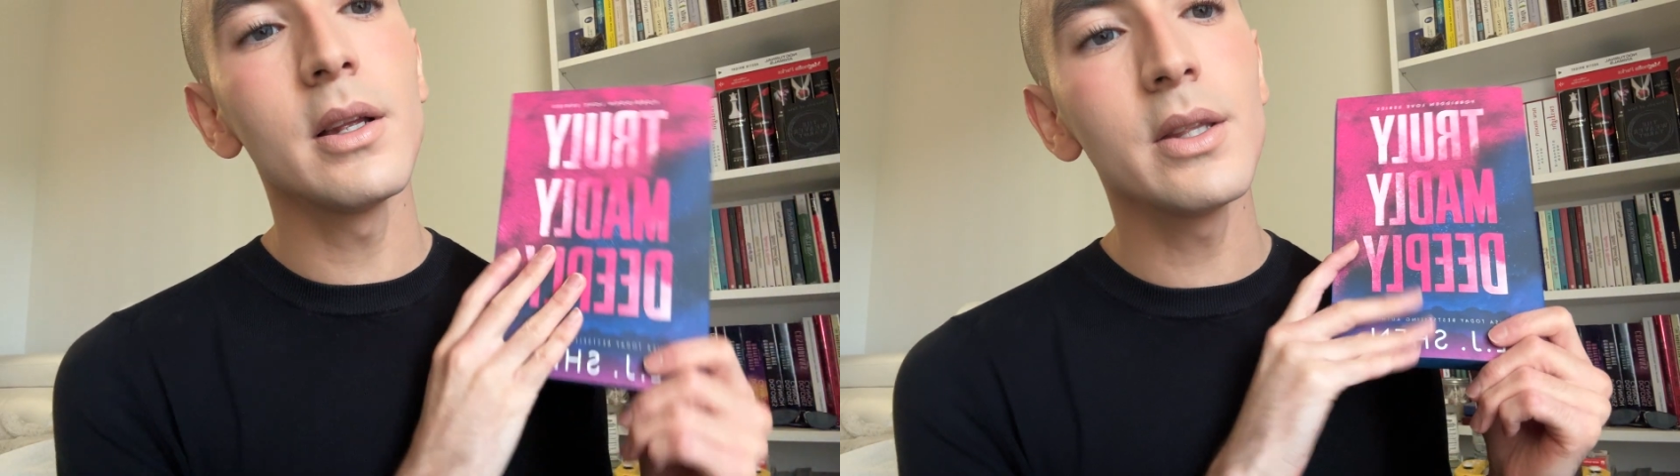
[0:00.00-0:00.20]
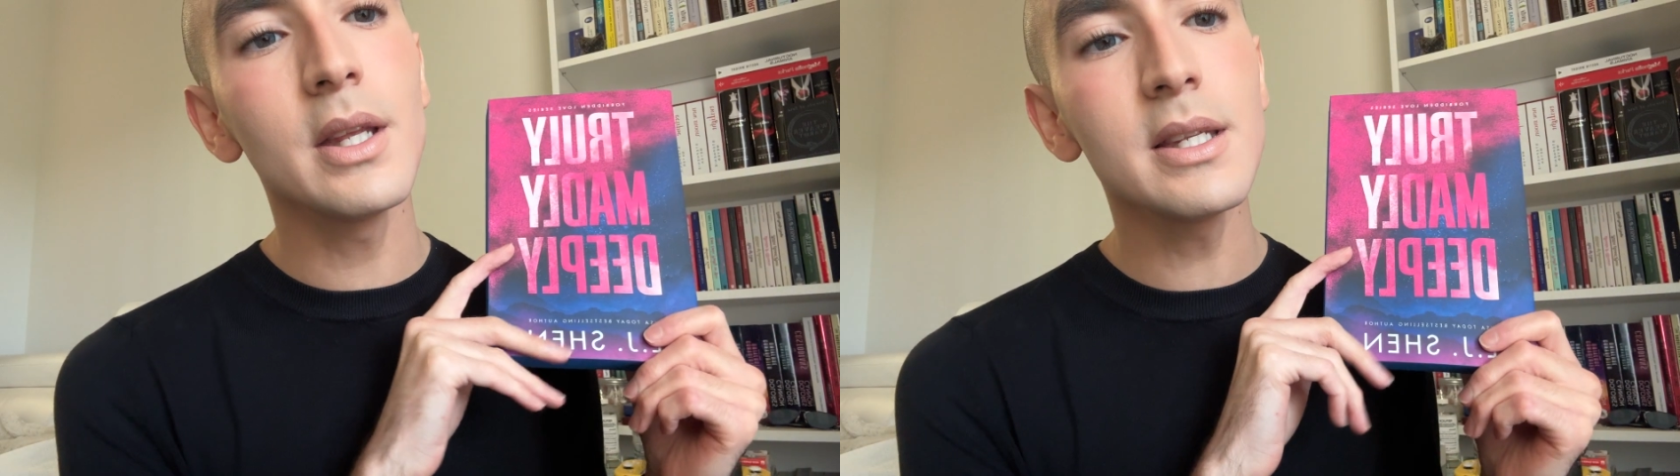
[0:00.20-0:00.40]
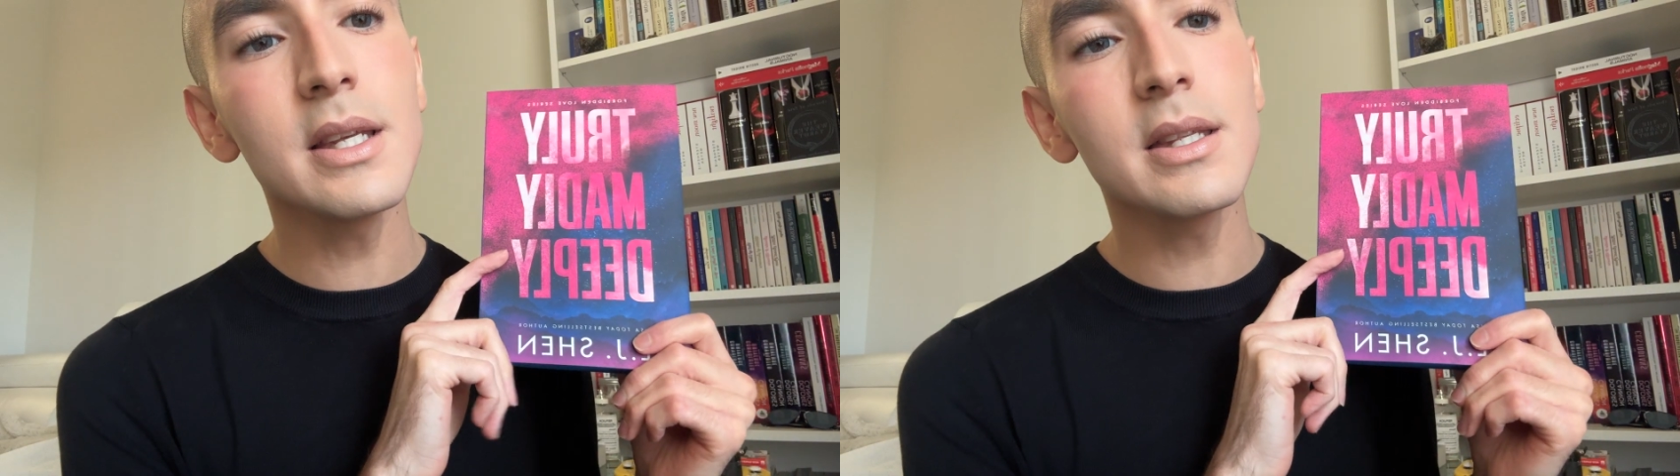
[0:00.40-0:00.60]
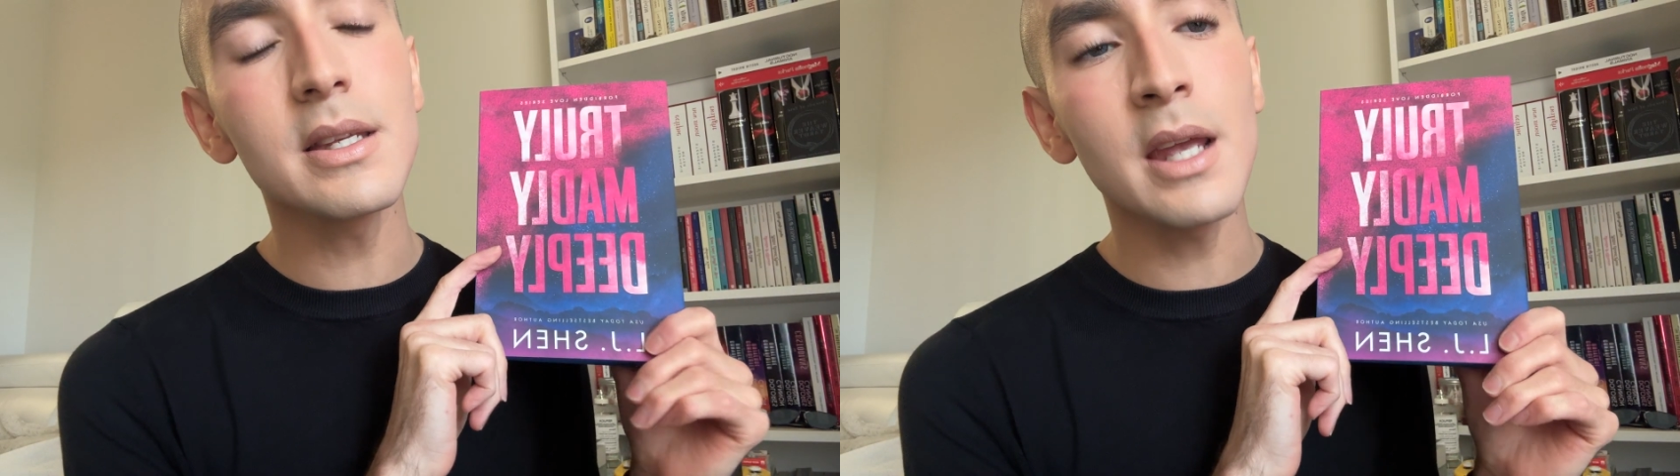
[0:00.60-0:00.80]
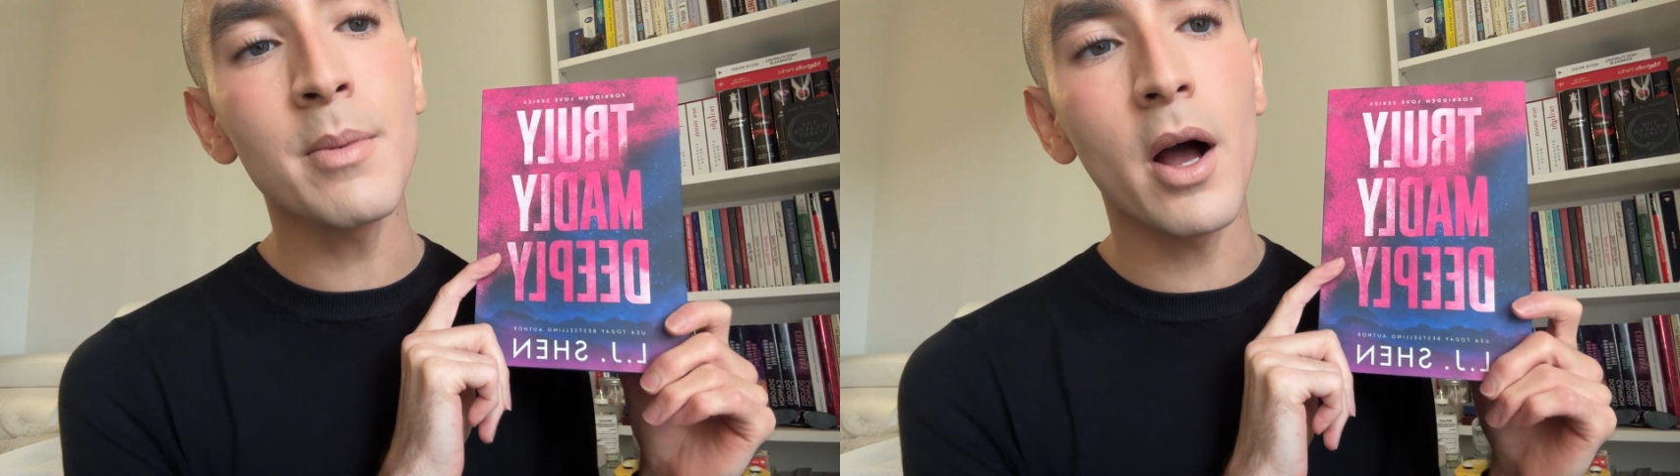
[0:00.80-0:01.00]
This is the
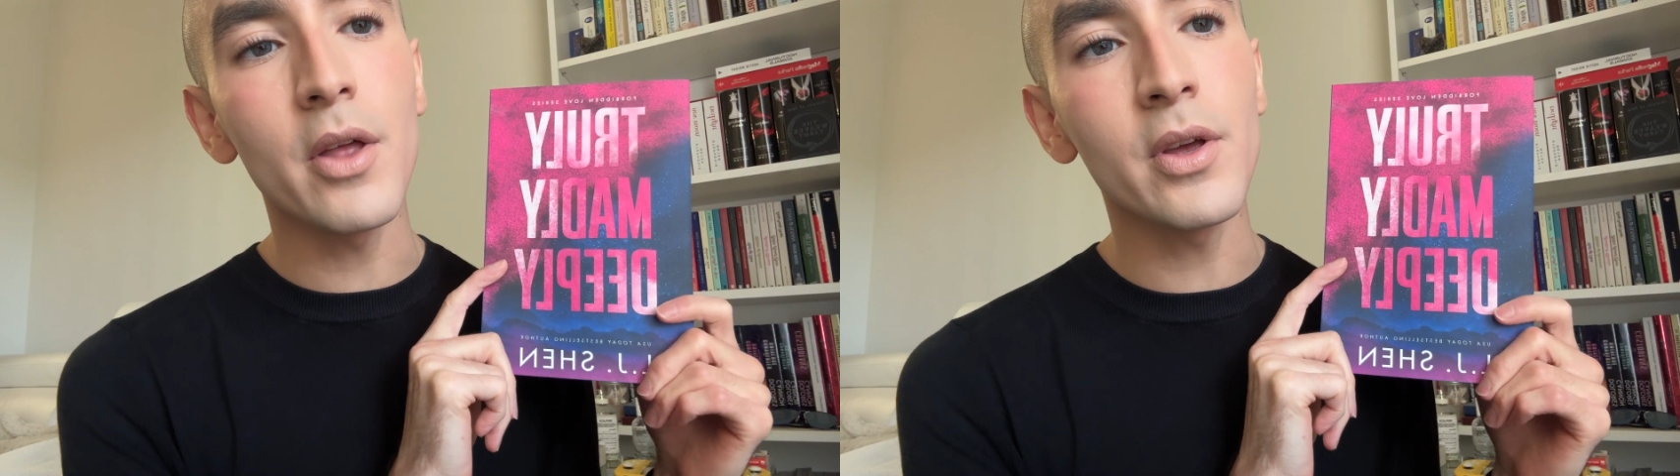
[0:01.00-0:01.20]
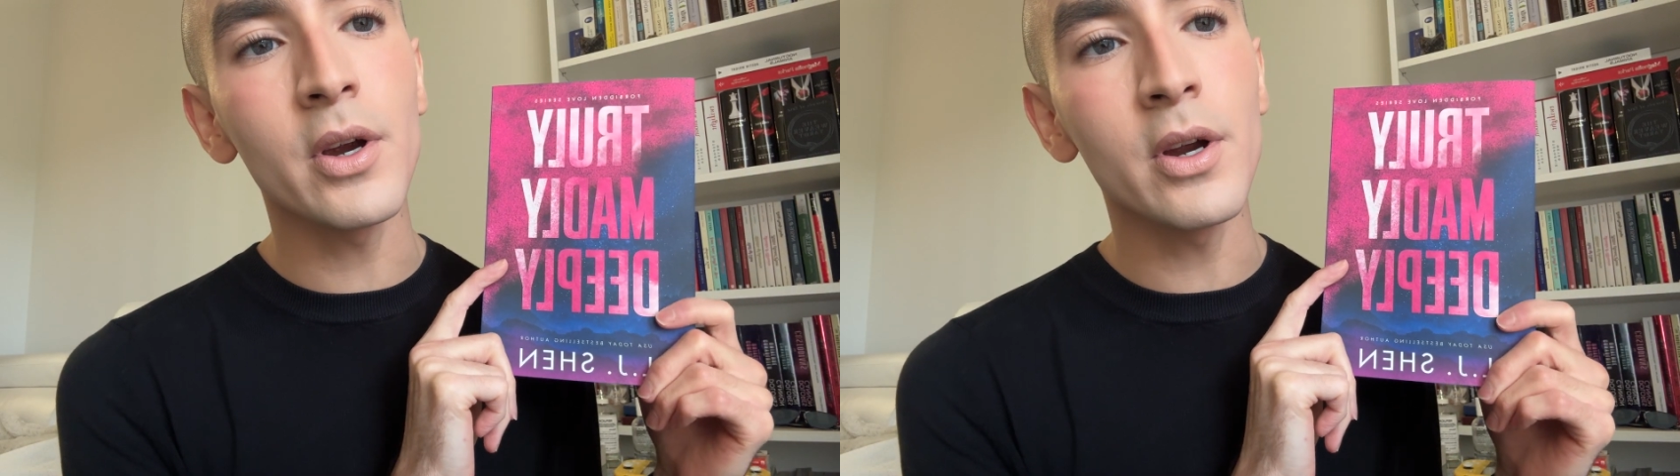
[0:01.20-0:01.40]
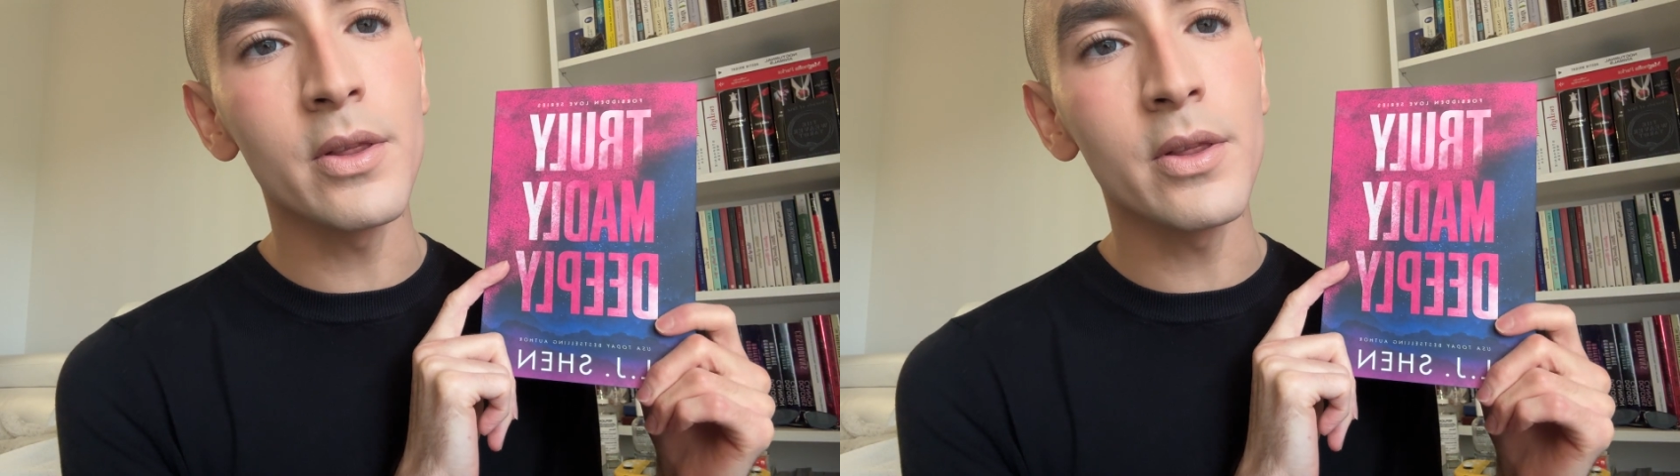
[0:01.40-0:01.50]
same author